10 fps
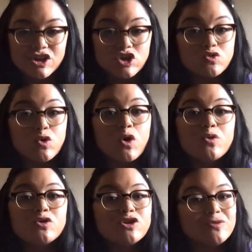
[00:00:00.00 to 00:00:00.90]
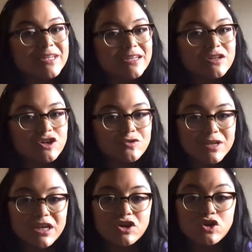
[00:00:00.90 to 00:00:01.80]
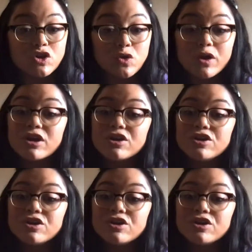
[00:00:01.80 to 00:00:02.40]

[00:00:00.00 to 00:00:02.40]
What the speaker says: You know you need unique New York.